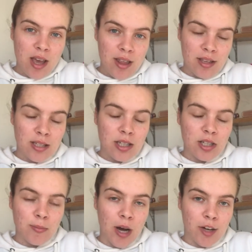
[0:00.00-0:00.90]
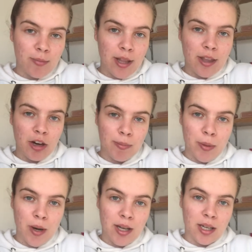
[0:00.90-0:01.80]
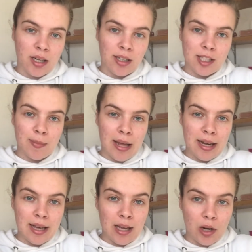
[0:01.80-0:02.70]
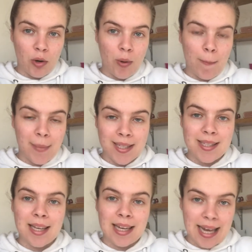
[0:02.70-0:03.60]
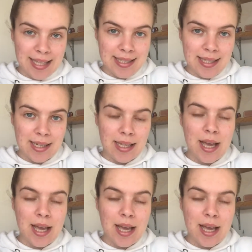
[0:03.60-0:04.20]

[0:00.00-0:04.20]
This is just part of my therapy work and I'll explain it a lot better later,